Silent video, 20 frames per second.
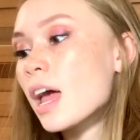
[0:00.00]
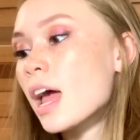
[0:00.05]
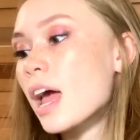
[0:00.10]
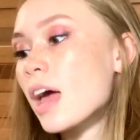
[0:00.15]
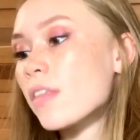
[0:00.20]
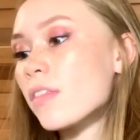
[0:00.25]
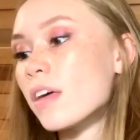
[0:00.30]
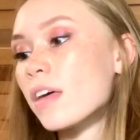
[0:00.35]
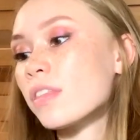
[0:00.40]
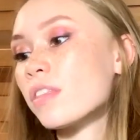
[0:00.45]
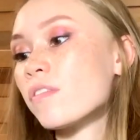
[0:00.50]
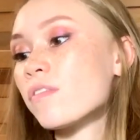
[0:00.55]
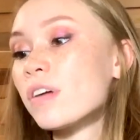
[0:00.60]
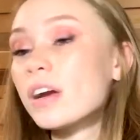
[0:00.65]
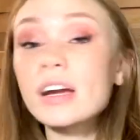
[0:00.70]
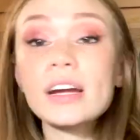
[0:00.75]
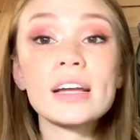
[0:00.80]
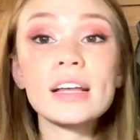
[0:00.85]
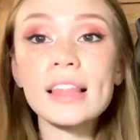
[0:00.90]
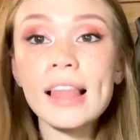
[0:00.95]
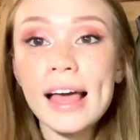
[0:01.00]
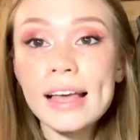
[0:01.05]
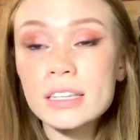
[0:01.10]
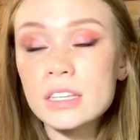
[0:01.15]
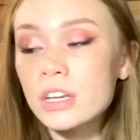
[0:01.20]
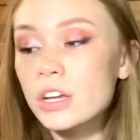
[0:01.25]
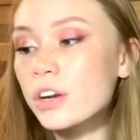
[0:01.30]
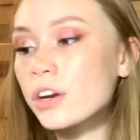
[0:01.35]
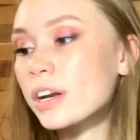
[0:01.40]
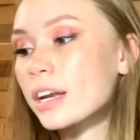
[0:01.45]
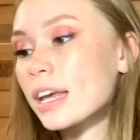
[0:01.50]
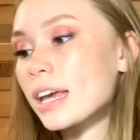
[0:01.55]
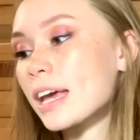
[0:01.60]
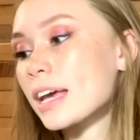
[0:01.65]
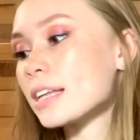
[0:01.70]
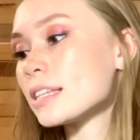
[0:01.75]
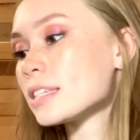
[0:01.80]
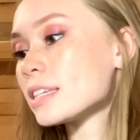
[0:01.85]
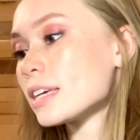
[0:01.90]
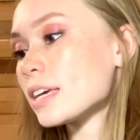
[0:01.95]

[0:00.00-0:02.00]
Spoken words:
And then the very last ingredient